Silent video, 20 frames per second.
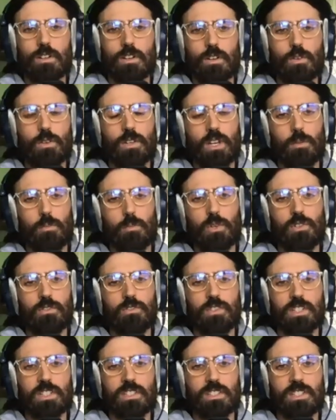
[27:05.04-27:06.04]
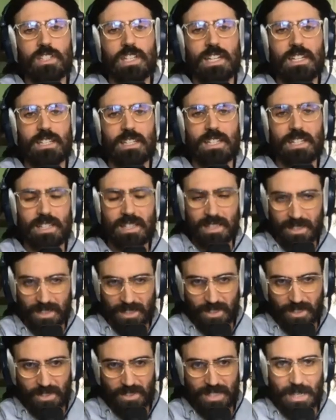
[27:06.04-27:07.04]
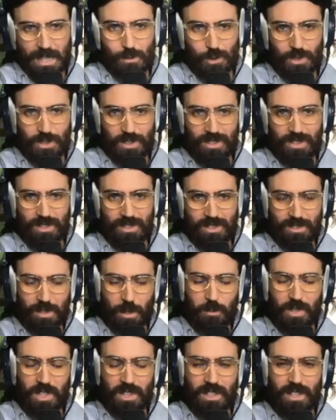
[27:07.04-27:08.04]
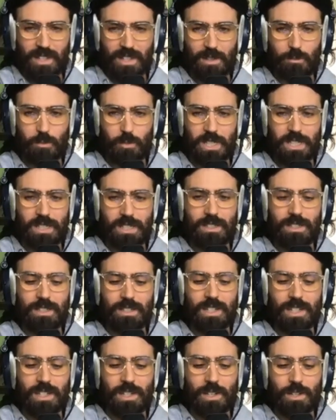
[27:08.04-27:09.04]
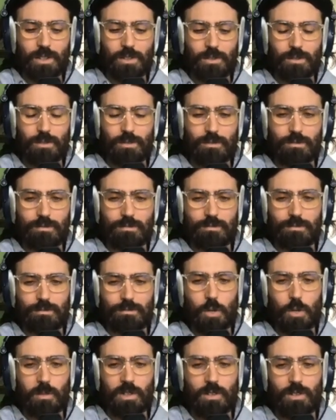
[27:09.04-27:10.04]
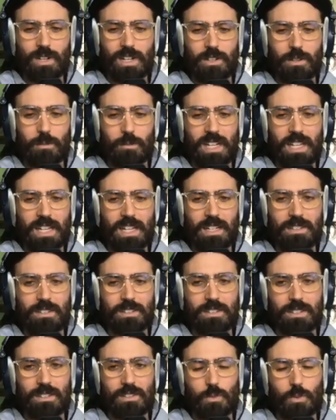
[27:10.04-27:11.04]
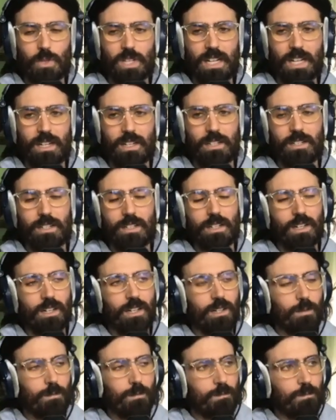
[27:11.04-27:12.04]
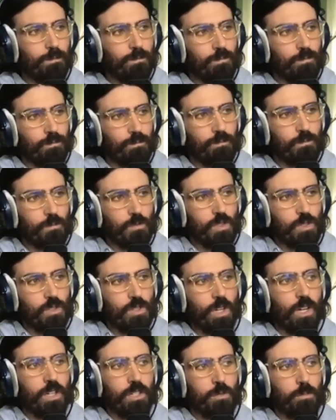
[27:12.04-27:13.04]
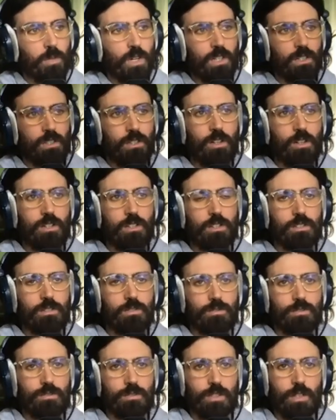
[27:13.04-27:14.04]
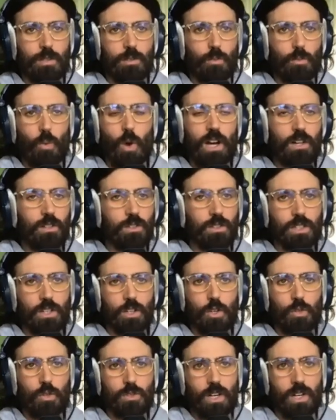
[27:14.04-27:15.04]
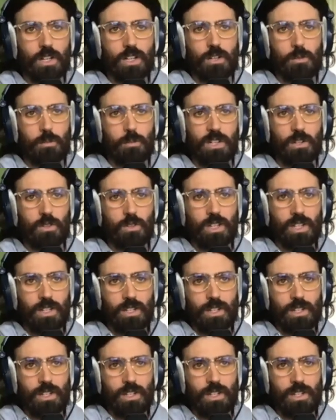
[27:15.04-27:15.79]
Okay, perfect. Yeah, because that was something that had been roaming around in my head since we had um, Josh Button on a while ago talking about